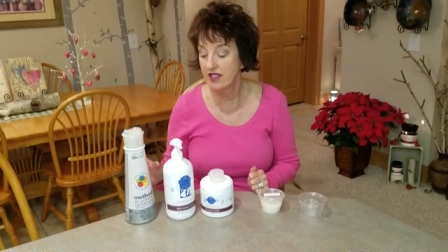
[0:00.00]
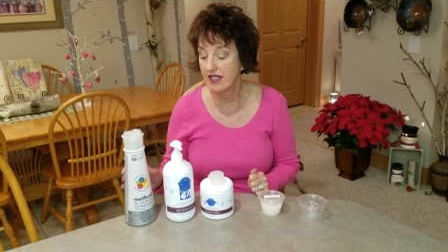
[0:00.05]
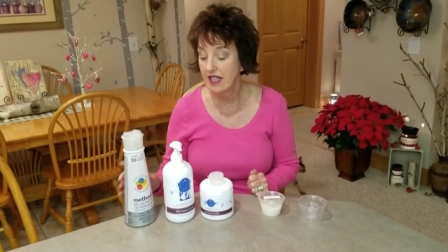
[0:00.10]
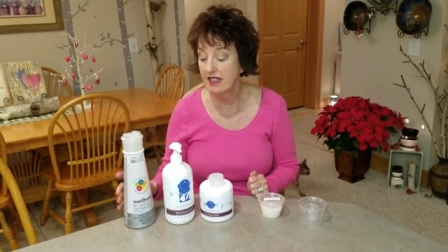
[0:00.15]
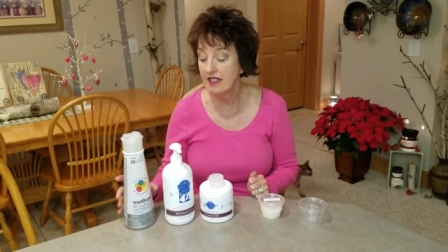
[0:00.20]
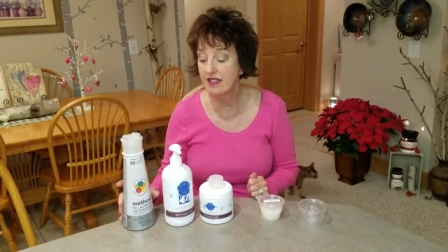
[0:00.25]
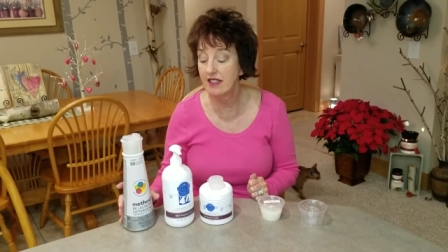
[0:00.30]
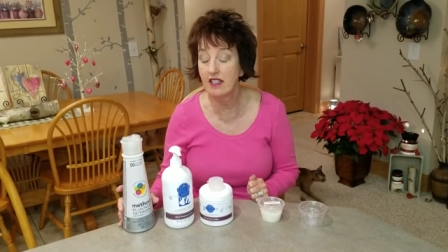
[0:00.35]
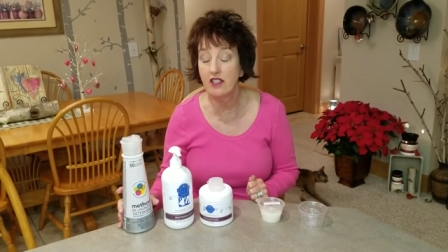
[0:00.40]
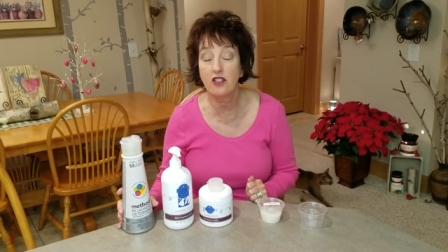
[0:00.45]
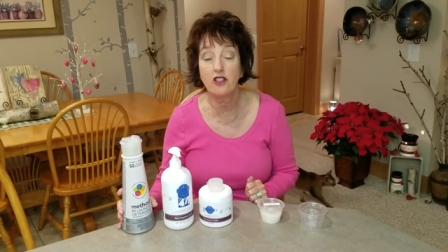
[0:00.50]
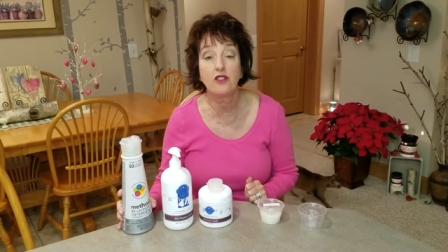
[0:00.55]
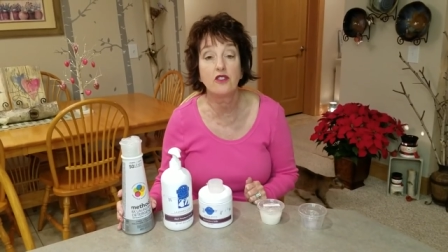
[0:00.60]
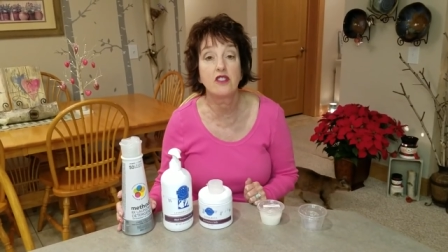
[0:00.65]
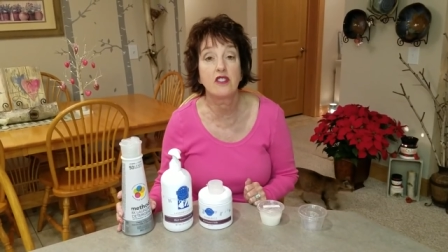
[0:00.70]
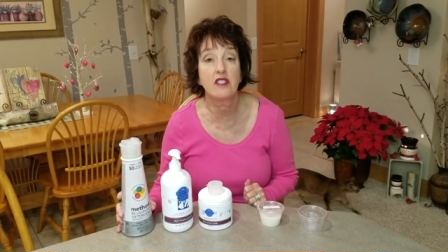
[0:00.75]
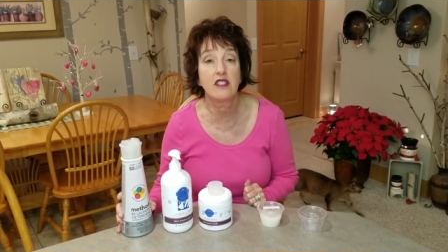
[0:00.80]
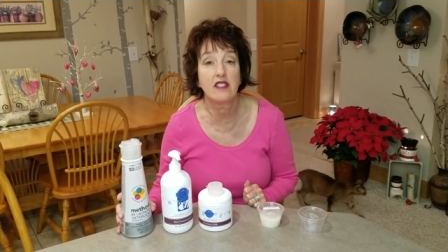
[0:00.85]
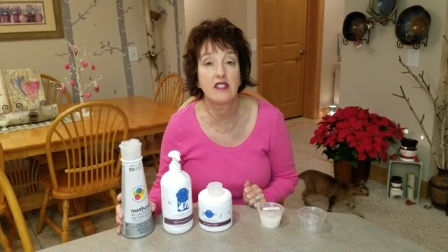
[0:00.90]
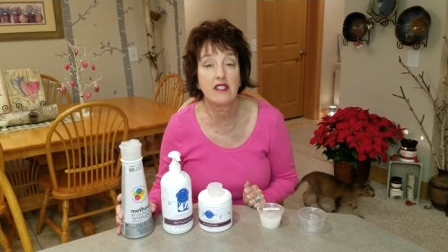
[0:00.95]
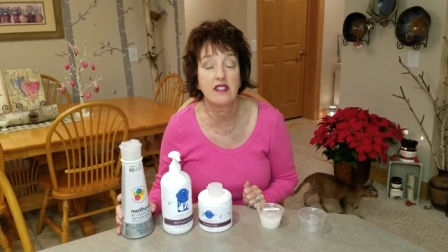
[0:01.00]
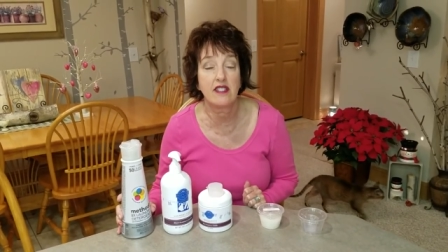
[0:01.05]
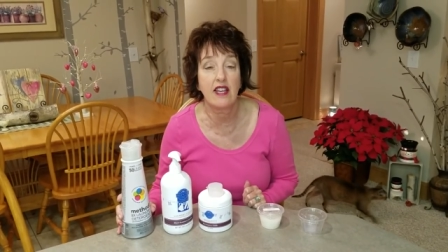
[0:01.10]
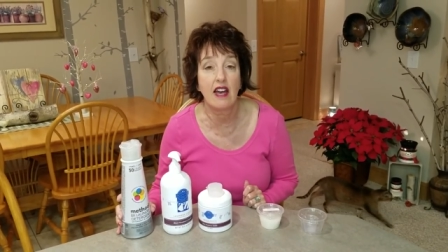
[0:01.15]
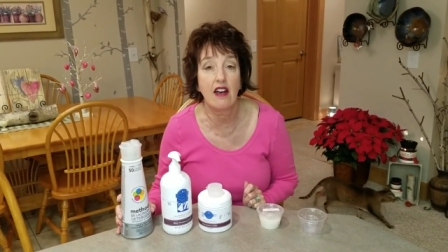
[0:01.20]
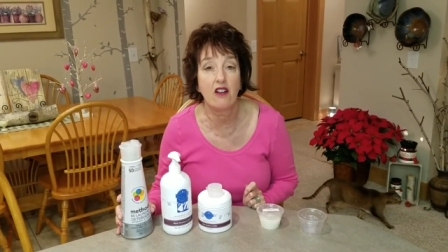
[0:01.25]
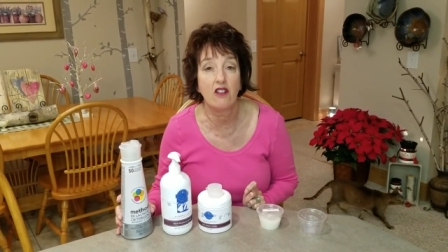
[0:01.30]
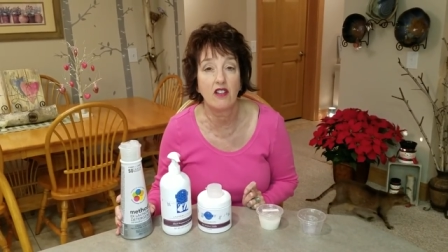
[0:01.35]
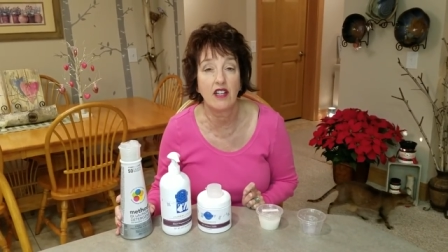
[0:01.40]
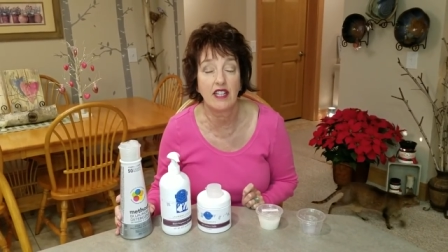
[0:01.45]
Scentsy used to
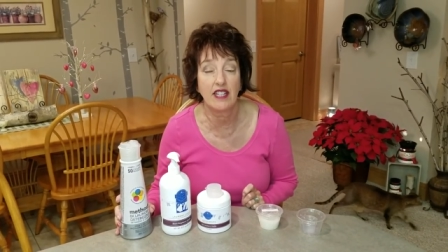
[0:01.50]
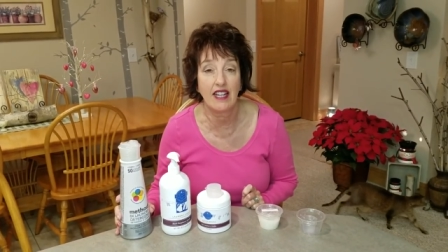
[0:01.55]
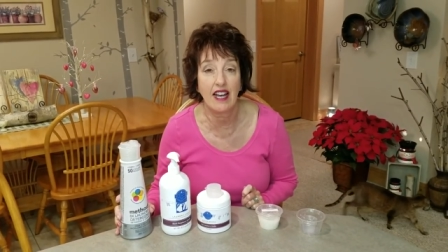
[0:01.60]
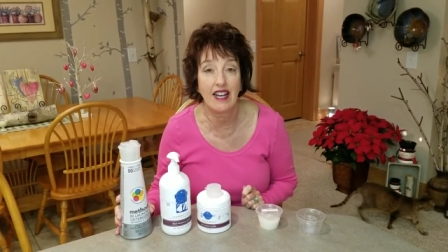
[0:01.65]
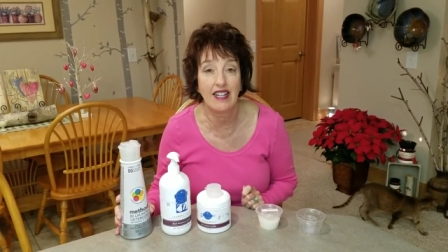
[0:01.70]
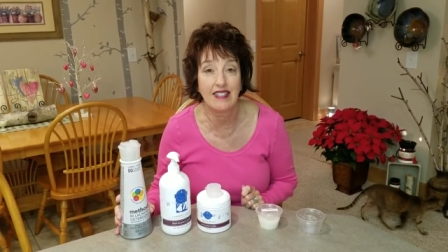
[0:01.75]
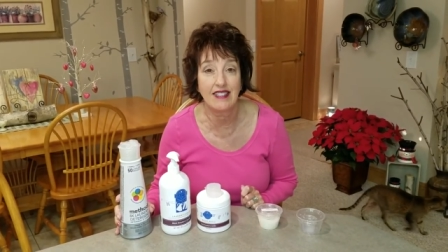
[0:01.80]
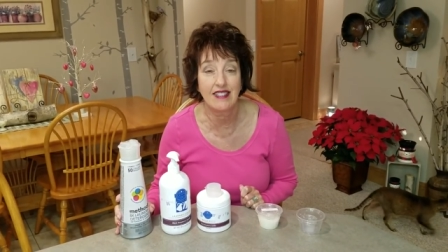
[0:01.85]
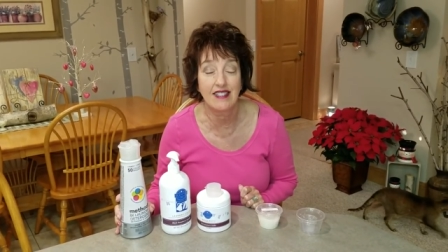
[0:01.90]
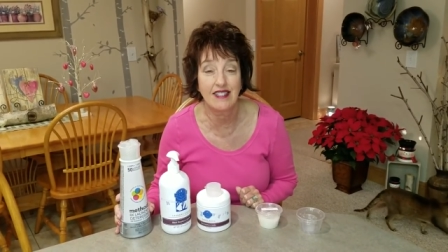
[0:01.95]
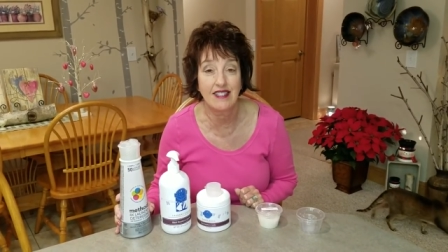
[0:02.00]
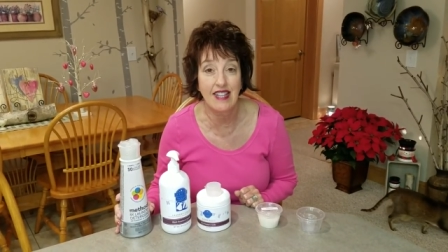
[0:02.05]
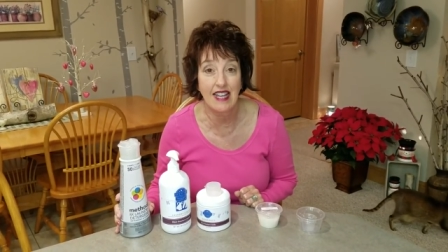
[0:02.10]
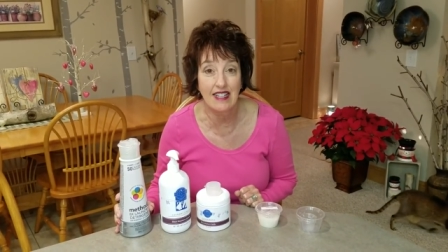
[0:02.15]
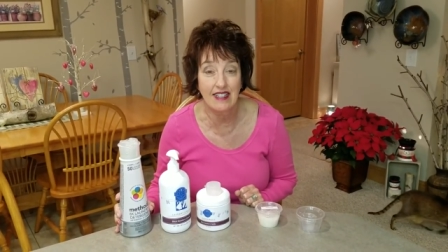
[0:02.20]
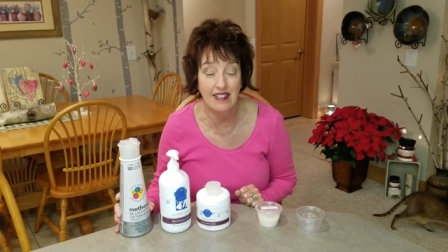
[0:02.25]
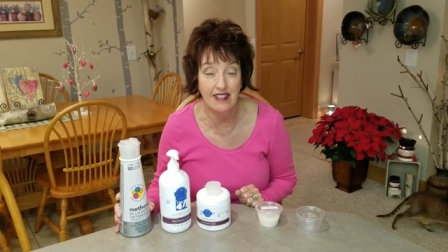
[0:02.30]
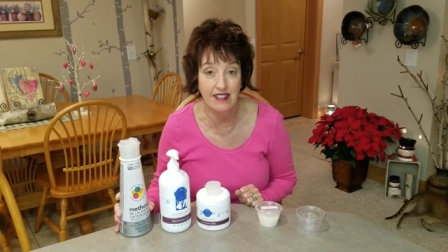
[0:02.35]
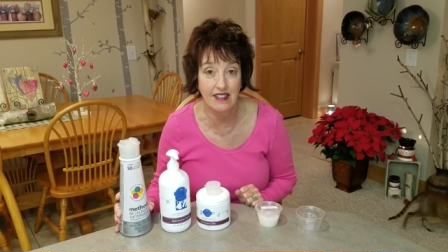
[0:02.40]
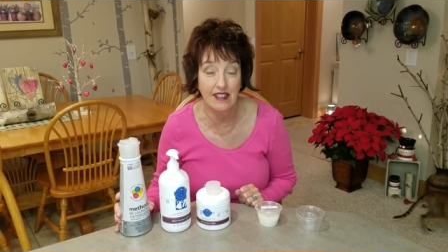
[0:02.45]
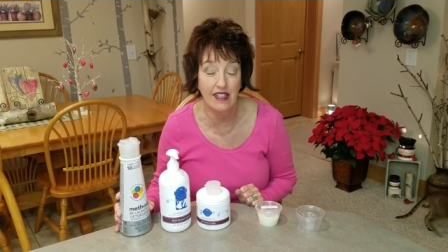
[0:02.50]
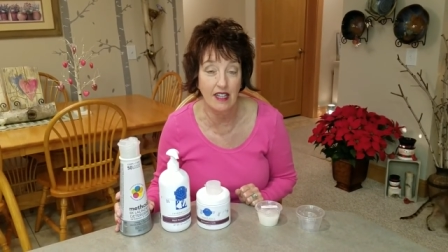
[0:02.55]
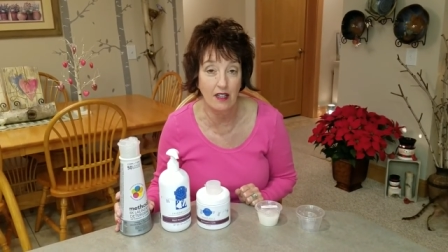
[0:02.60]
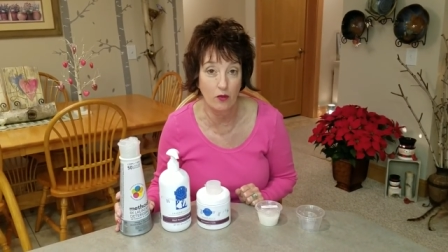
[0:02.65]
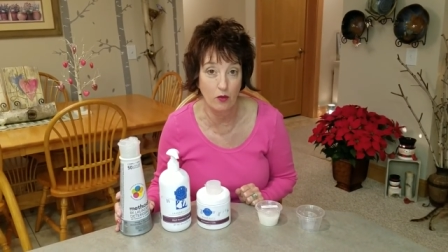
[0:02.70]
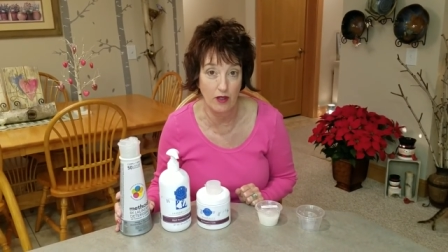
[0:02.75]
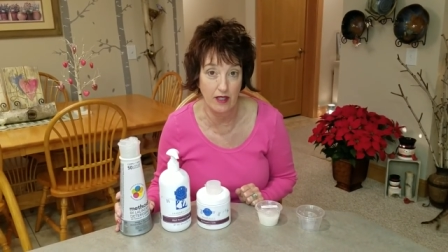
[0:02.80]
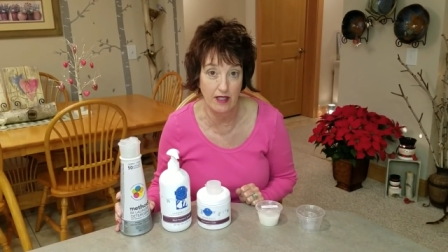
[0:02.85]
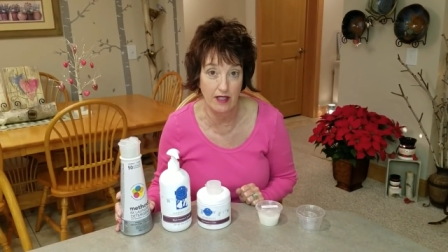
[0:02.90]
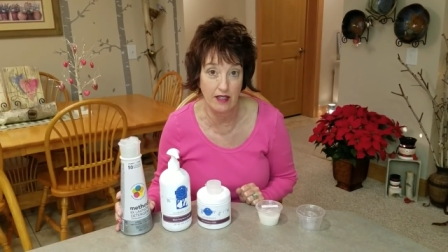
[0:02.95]
sell an unscented
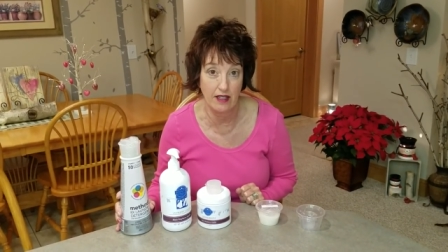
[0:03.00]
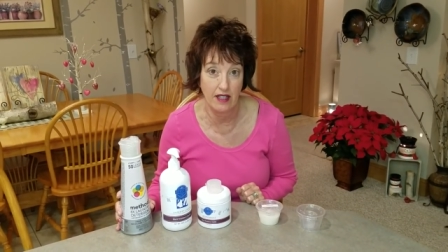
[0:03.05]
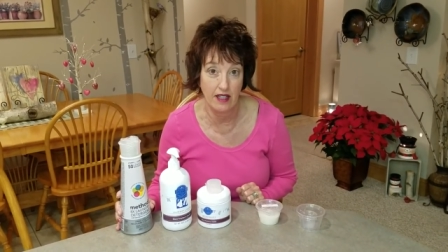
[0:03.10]
liquid.